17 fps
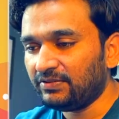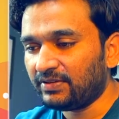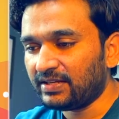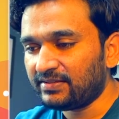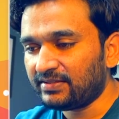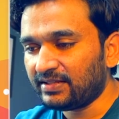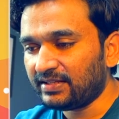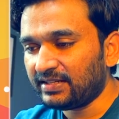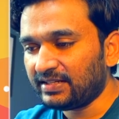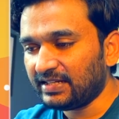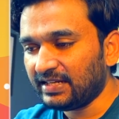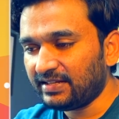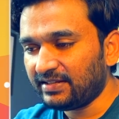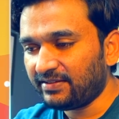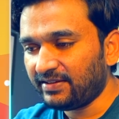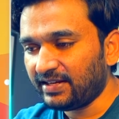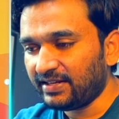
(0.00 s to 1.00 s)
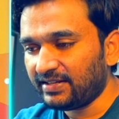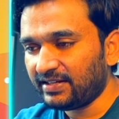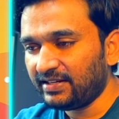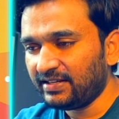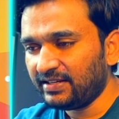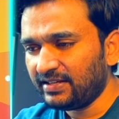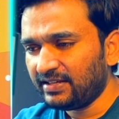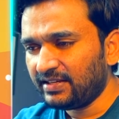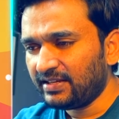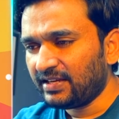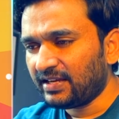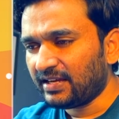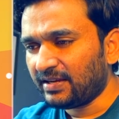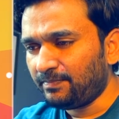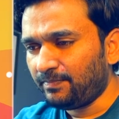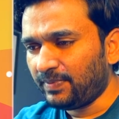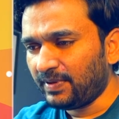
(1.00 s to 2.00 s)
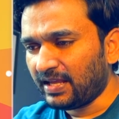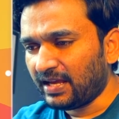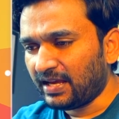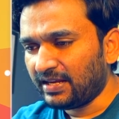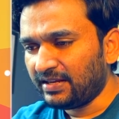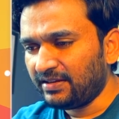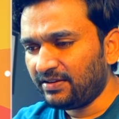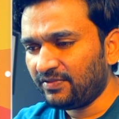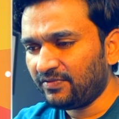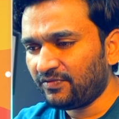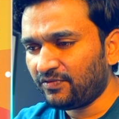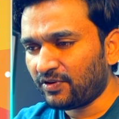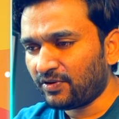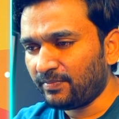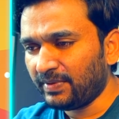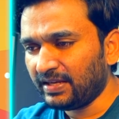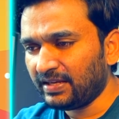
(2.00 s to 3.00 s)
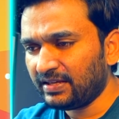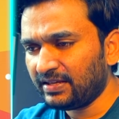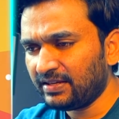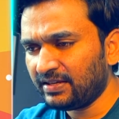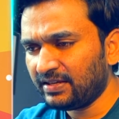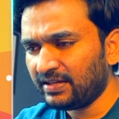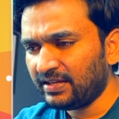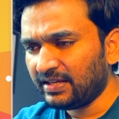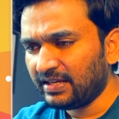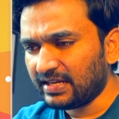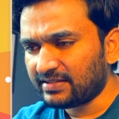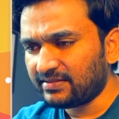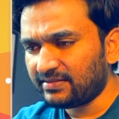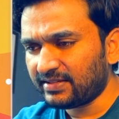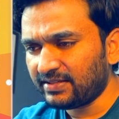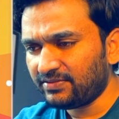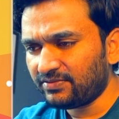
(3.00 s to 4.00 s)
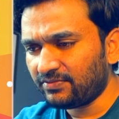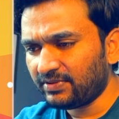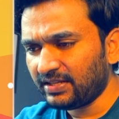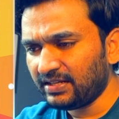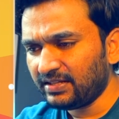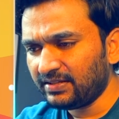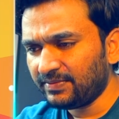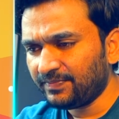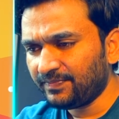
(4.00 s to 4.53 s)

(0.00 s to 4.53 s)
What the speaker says: can say that it created a plan for me. Exercise routine,